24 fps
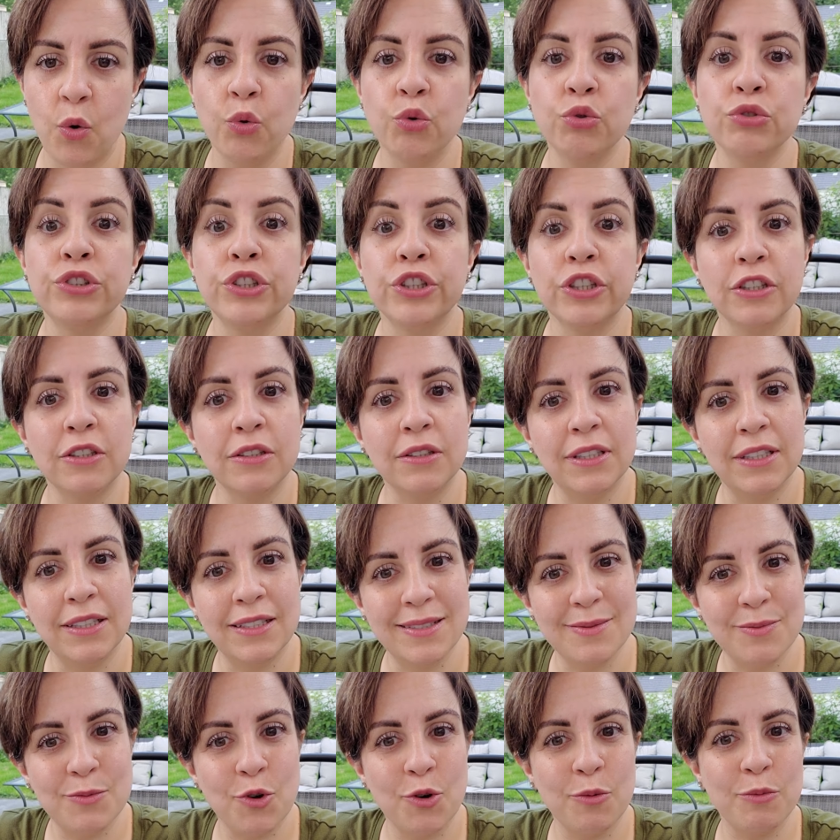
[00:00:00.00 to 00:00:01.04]
older and
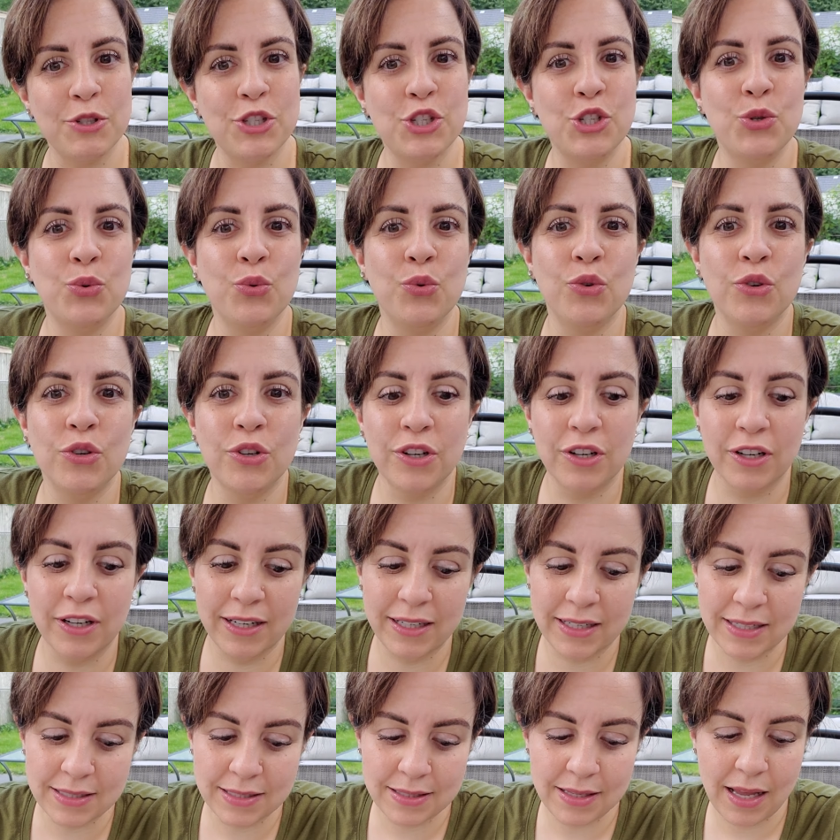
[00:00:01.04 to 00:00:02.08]
is more mature
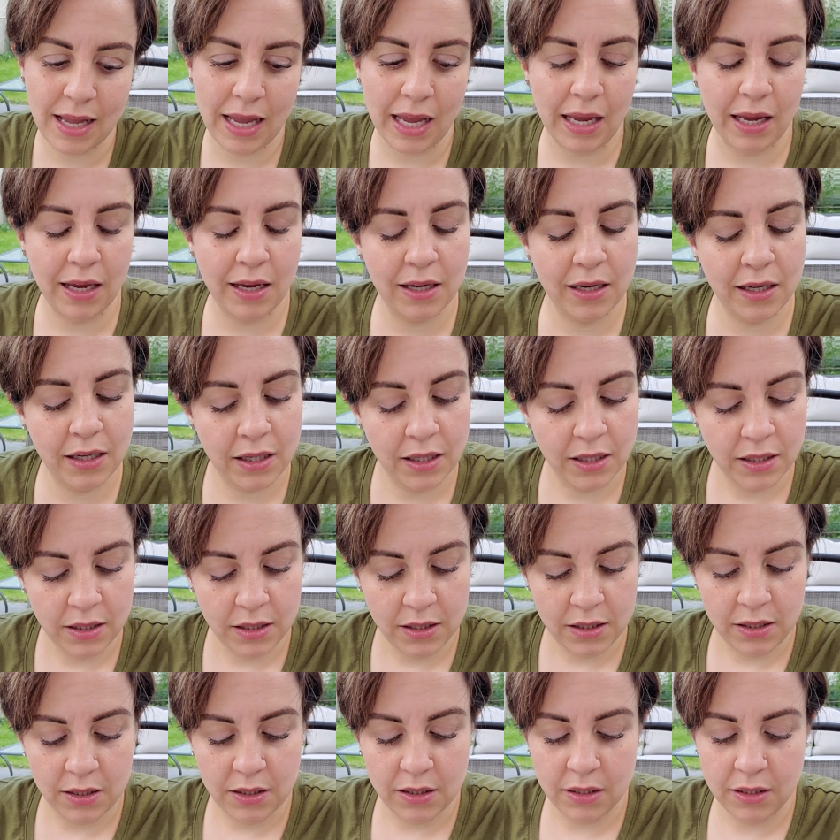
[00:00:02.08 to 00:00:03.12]
and is like
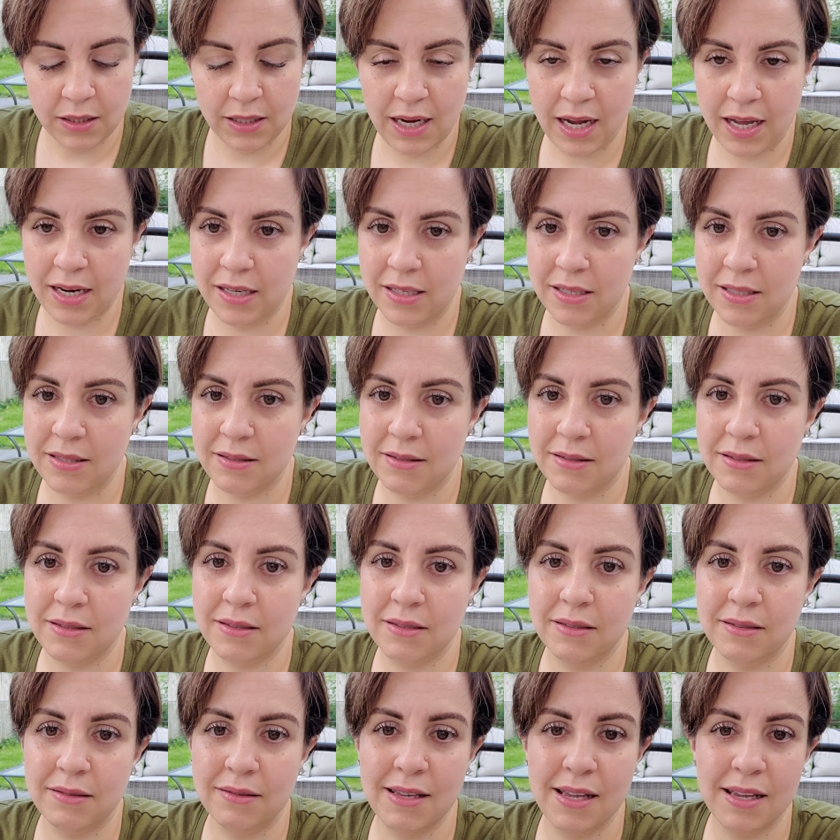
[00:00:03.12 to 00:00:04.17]
got his
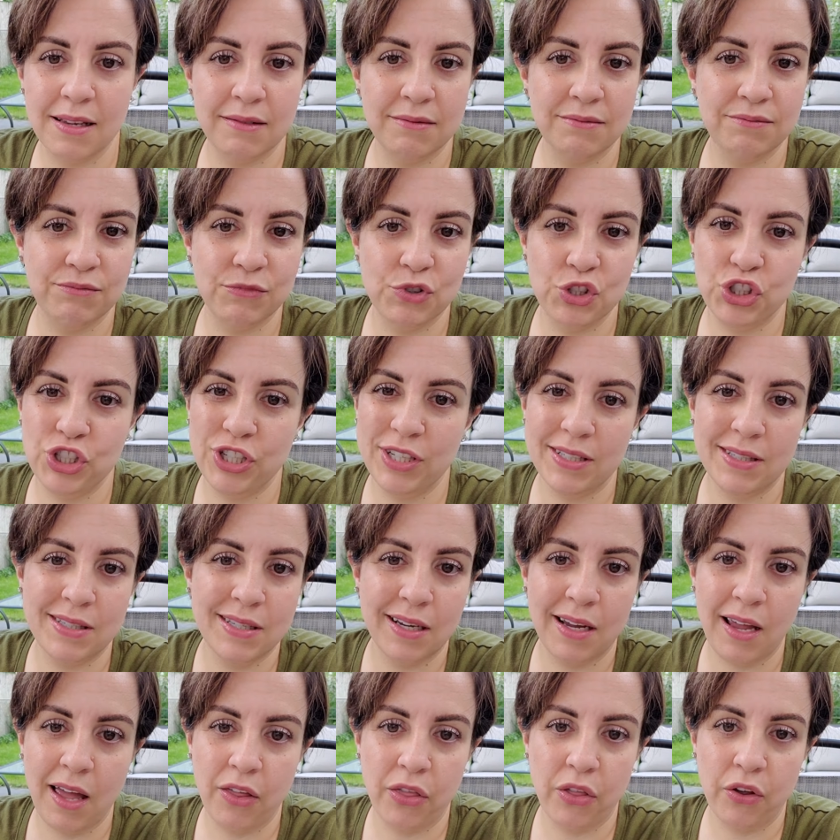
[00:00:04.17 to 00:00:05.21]
shit
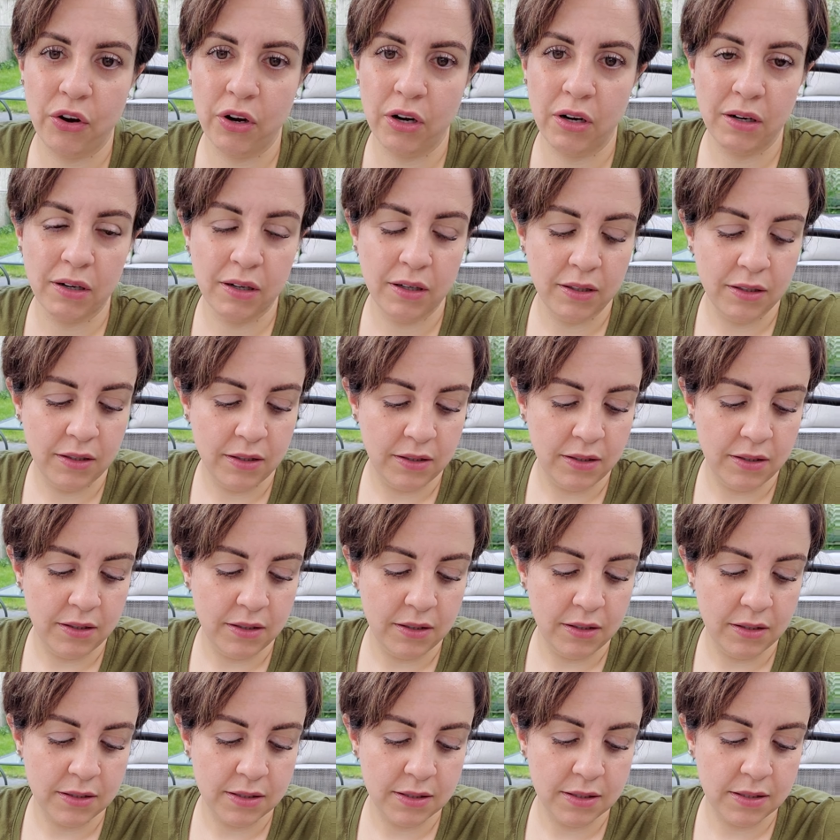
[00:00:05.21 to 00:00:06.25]
together
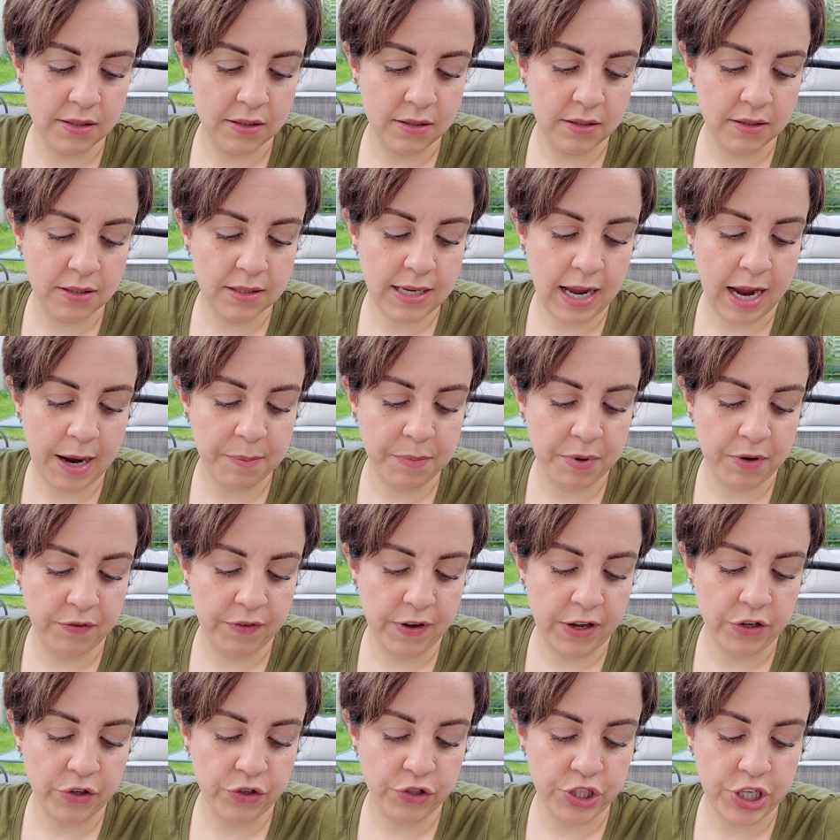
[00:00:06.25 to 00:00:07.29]
type of
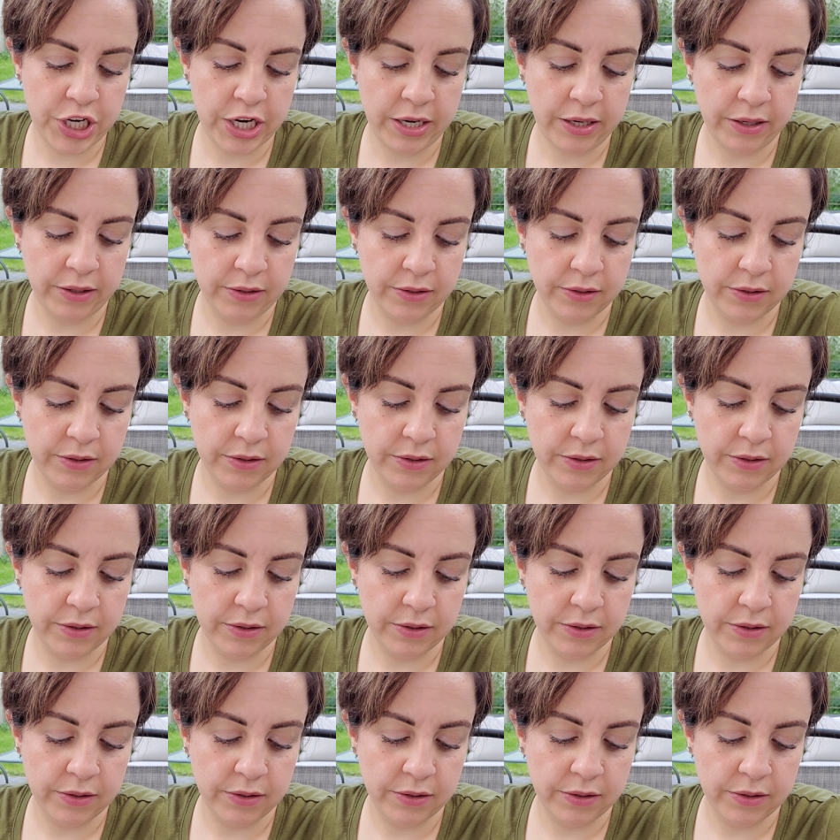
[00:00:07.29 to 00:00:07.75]
energy.